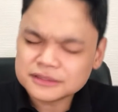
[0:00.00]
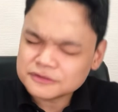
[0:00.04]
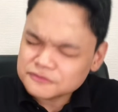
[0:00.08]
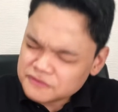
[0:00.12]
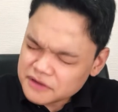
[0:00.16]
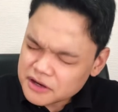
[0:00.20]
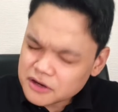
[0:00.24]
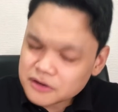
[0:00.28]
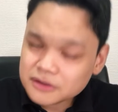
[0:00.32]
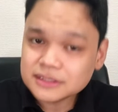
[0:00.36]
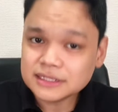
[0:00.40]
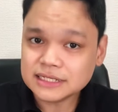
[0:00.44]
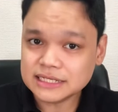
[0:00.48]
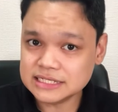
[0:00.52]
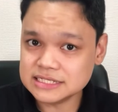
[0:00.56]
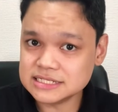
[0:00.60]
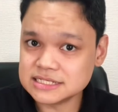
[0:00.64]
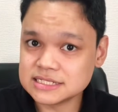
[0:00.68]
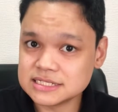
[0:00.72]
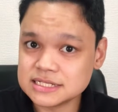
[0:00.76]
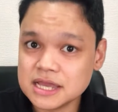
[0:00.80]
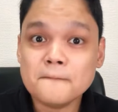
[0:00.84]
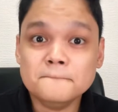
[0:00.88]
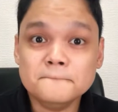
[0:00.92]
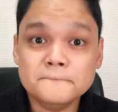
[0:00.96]
the very
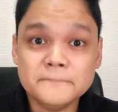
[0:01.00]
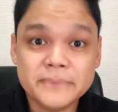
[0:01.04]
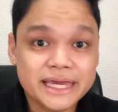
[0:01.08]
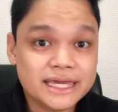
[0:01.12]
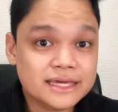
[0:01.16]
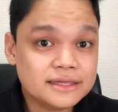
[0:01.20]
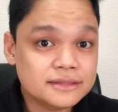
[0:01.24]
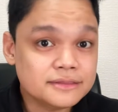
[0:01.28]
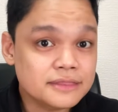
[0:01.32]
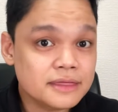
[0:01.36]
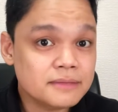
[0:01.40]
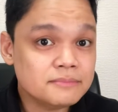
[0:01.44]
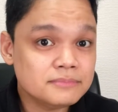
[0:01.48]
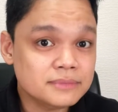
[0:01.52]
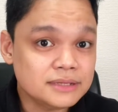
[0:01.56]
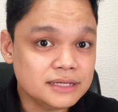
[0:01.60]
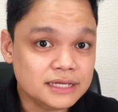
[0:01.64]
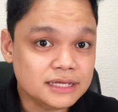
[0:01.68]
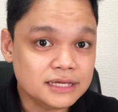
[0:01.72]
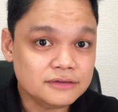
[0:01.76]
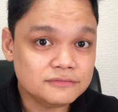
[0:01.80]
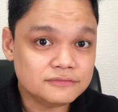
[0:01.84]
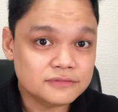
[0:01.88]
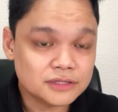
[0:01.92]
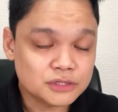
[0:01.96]
least, make them
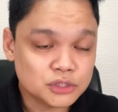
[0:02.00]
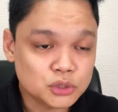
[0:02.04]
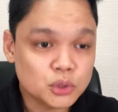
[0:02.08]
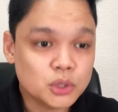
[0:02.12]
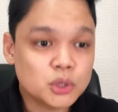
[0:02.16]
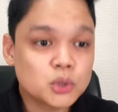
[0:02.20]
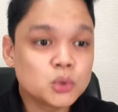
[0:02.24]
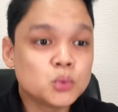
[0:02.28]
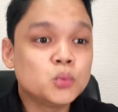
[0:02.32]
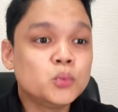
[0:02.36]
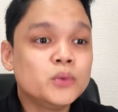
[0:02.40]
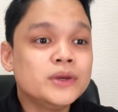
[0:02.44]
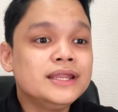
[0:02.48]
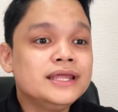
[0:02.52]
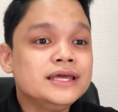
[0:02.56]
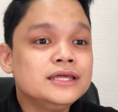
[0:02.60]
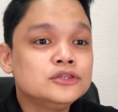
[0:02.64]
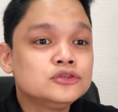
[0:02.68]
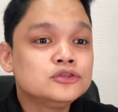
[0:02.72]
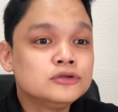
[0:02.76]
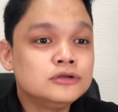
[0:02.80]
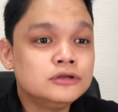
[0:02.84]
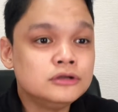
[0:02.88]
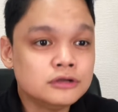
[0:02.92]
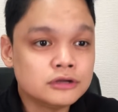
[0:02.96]
believe that you are
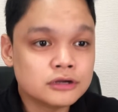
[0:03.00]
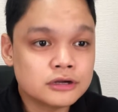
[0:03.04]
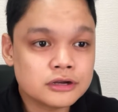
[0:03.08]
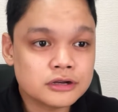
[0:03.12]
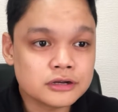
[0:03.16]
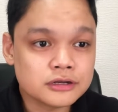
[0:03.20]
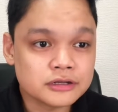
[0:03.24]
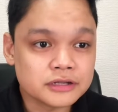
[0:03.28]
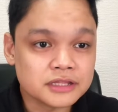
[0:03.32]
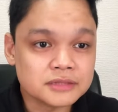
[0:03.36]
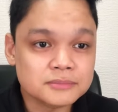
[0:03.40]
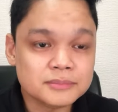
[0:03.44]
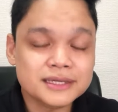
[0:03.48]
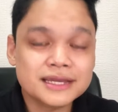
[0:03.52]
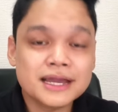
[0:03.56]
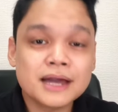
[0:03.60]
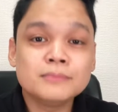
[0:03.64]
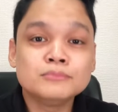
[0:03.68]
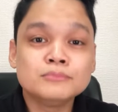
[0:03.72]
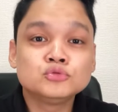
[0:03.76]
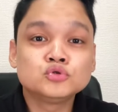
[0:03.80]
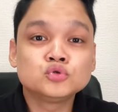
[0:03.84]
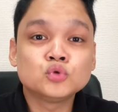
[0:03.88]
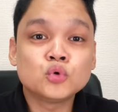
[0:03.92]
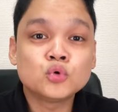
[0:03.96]
willing to learn and
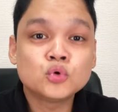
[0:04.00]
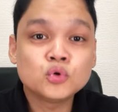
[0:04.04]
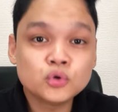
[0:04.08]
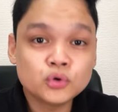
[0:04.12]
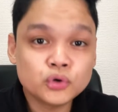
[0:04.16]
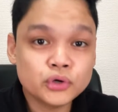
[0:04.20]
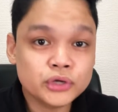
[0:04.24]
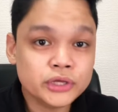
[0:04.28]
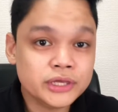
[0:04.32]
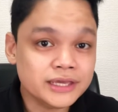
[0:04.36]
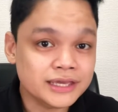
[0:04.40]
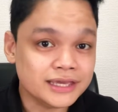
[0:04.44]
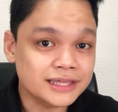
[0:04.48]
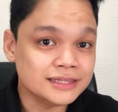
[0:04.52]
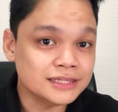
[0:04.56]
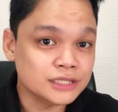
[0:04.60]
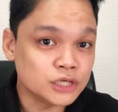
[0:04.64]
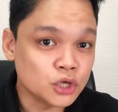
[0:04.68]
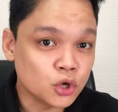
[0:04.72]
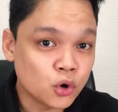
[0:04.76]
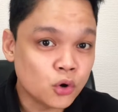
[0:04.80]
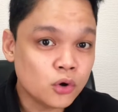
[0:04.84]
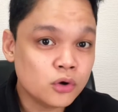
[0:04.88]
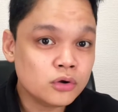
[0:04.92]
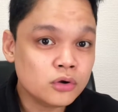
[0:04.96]
become tokui in
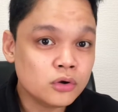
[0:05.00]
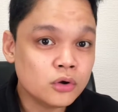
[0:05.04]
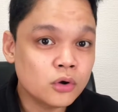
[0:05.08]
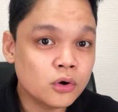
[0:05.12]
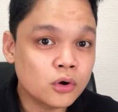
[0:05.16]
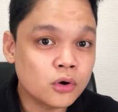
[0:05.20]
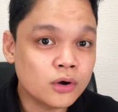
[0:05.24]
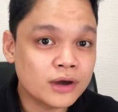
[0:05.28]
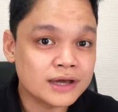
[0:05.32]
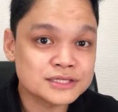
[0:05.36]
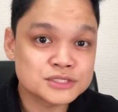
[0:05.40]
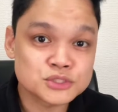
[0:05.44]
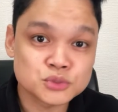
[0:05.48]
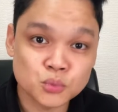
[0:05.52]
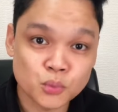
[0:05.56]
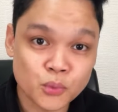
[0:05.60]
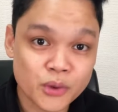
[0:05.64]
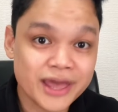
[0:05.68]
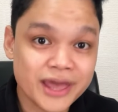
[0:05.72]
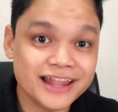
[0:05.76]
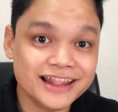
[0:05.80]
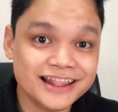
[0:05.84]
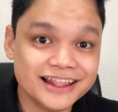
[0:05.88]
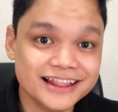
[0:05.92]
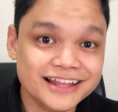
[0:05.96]
Nihongo as
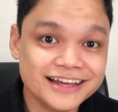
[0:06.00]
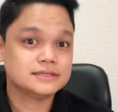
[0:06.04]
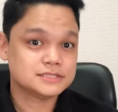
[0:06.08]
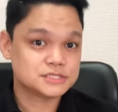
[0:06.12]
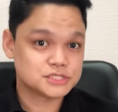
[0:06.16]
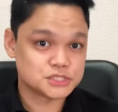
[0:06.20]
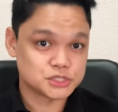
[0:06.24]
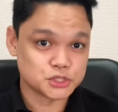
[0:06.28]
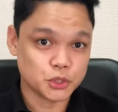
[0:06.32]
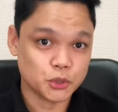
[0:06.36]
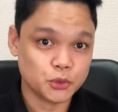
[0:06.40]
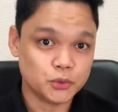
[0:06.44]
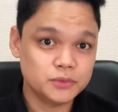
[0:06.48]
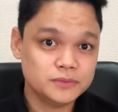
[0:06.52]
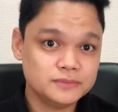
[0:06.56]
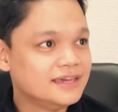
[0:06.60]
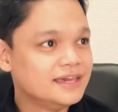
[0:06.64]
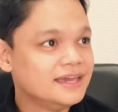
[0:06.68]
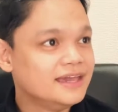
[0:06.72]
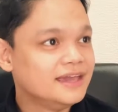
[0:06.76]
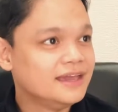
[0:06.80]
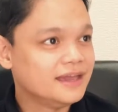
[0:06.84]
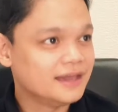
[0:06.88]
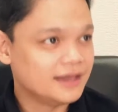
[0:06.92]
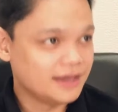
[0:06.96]
well. So,
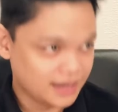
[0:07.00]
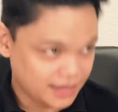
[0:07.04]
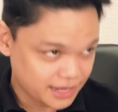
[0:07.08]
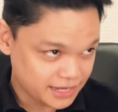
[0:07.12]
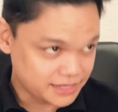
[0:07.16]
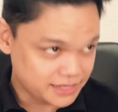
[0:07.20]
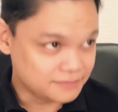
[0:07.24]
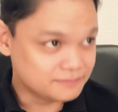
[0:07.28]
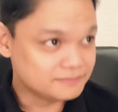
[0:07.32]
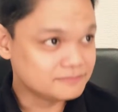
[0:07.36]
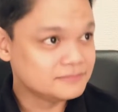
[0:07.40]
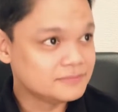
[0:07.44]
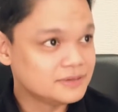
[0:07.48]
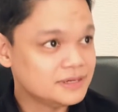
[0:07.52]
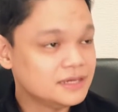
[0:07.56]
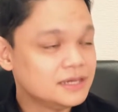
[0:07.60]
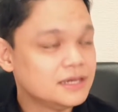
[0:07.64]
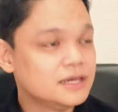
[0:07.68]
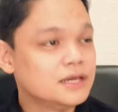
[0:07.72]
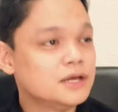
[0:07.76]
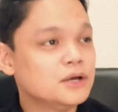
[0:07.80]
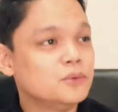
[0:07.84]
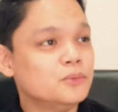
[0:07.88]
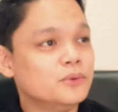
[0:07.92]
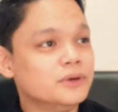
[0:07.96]
hai,
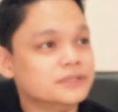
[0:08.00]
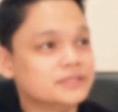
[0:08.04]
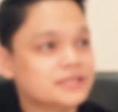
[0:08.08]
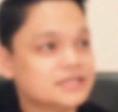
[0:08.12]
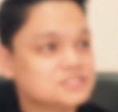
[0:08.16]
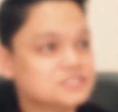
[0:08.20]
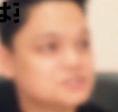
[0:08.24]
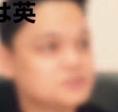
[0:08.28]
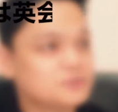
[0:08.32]
watashi